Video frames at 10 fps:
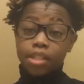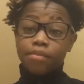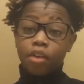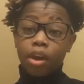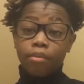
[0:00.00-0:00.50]
it's
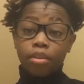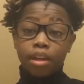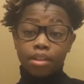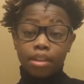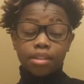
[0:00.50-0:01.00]
for every
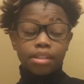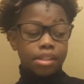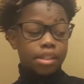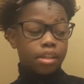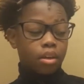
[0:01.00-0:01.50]

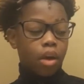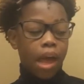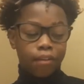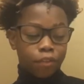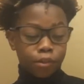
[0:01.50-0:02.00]
ethnicity,
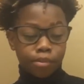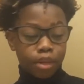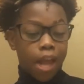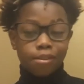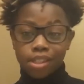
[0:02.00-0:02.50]
however you
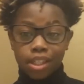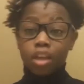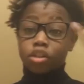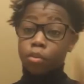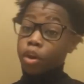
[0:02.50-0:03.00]
pronounce it.
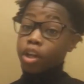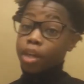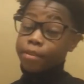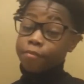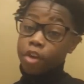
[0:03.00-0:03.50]
So we're gonna
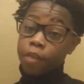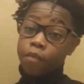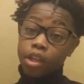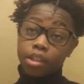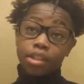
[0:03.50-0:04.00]
keep this for every
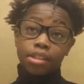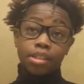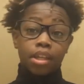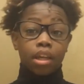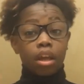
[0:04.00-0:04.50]

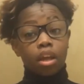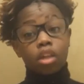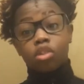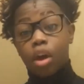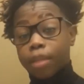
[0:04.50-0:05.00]
ethnicity.
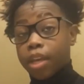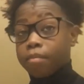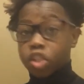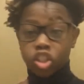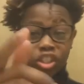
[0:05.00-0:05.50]
So I'm gonna keep
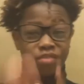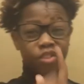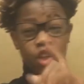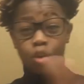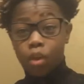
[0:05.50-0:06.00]
this just for
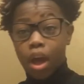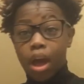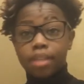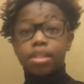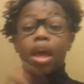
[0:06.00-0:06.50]
you
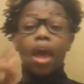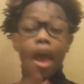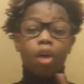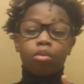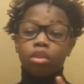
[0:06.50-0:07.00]
guys
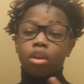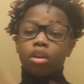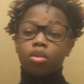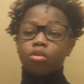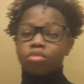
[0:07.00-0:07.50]
out there
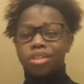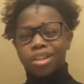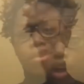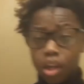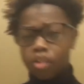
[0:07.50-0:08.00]
who, you
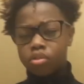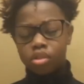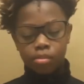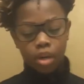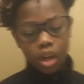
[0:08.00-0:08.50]
know.
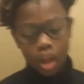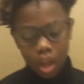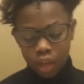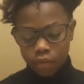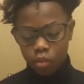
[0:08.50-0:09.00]
Anyways,
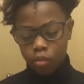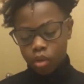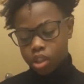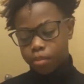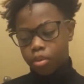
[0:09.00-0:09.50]
if you
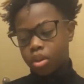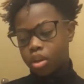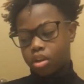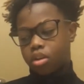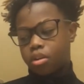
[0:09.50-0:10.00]
want to pull a
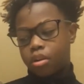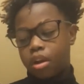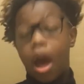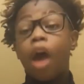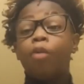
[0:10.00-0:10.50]
girl
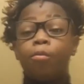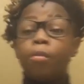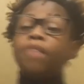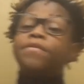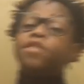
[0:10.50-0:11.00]
out,
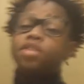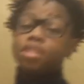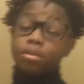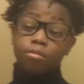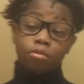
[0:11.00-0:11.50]
my first
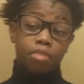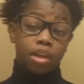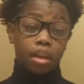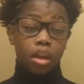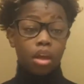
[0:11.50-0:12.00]
tip would
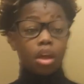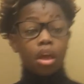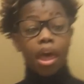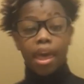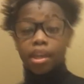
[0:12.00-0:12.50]
be
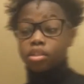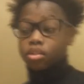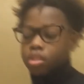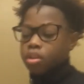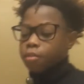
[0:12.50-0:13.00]
act
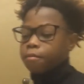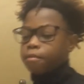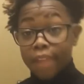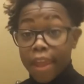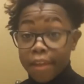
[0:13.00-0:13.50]
yourself.
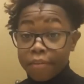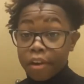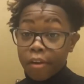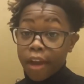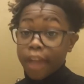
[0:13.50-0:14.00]
If you
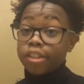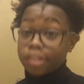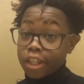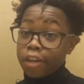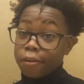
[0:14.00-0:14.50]
don't act
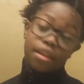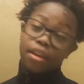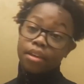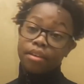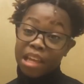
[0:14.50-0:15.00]
yourself,
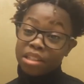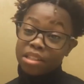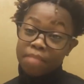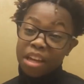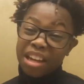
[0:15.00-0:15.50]
then they
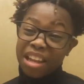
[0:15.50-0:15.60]
just might